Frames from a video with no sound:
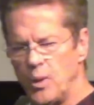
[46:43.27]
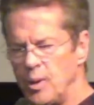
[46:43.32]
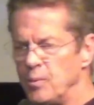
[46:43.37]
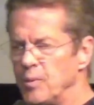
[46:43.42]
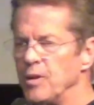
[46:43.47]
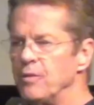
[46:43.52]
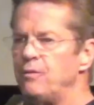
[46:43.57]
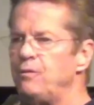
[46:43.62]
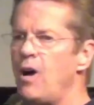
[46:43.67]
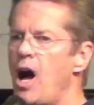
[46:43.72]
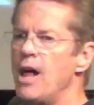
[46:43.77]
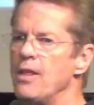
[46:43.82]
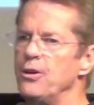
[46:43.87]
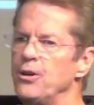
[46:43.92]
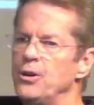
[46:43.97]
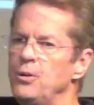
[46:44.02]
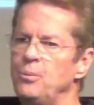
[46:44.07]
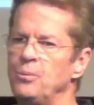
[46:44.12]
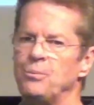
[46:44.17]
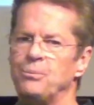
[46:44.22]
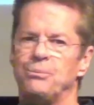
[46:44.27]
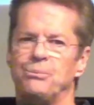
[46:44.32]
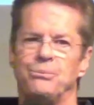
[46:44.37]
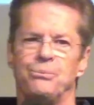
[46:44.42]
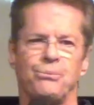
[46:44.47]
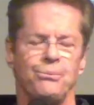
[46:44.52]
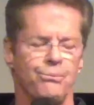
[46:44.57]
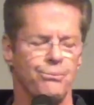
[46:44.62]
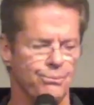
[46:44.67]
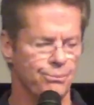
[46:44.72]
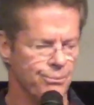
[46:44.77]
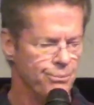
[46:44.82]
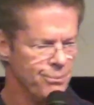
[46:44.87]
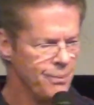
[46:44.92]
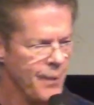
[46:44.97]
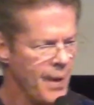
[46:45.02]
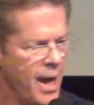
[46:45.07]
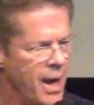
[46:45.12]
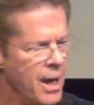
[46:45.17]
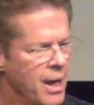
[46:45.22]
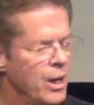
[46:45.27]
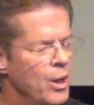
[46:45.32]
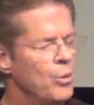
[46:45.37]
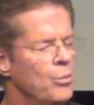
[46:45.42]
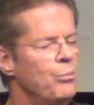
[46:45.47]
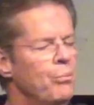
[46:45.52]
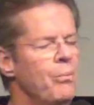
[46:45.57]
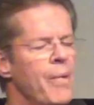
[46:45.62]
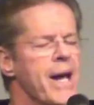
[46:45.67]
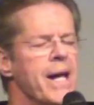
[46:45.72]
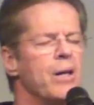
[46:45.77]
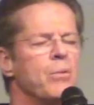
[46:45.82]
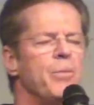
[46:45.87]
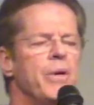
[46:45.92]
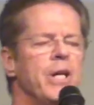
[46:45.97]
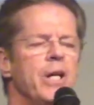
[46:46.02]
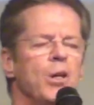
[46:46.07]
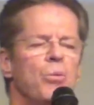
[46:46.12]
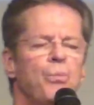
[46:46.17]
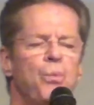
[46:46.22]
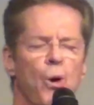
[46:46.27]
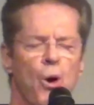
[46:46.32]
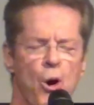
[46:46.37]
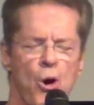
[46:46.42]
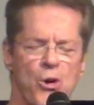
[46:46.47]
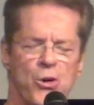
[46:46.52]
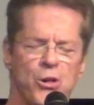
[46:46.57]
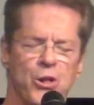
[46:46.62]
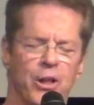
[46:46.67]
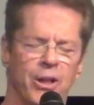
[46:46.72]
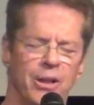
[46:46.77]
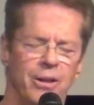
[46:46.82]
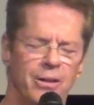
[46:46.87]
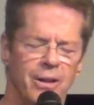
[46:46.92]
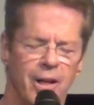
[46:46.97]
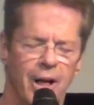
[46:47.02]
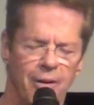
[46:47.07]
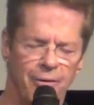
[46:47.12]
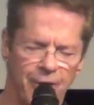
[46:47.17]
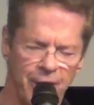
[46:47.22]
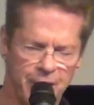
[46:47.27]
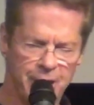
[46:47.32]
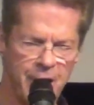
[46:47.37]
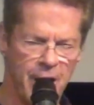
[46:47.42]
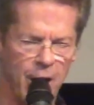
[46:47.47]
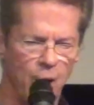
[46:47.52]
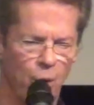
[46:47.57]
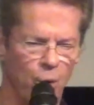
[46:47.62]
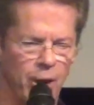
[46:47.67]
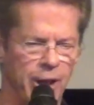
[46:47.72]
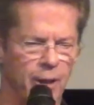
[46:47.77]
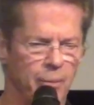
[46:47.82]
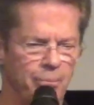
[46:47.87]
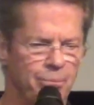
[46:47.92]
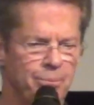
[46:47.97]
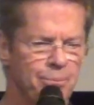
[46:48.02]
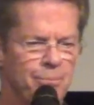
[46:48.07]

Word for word: with me Father, make me a person of integrity.